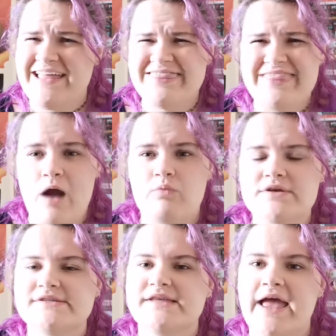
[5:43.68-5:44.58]
and that
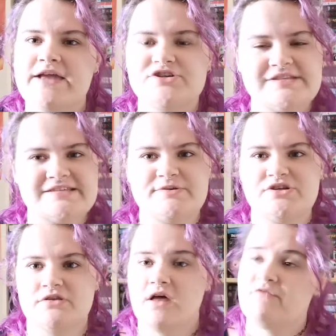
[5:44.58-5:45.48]
was Angel's Last
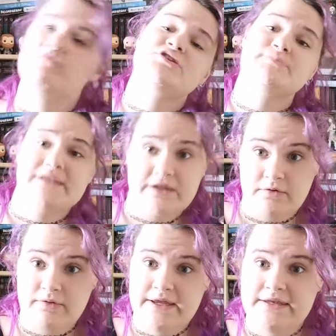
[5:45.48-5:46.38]
Mission Love, which me and
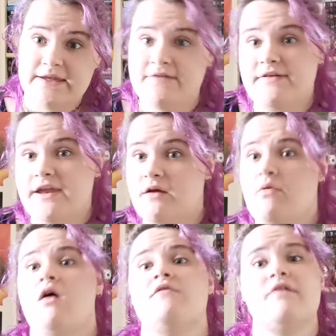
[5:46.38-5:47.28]
Yuli did a
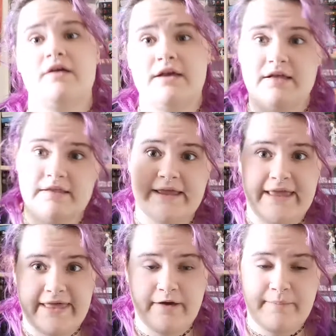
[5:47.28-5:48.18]
video of. I'll
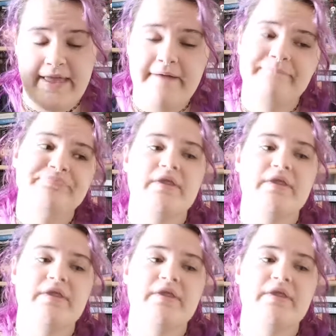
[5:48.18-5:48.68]
link it up here.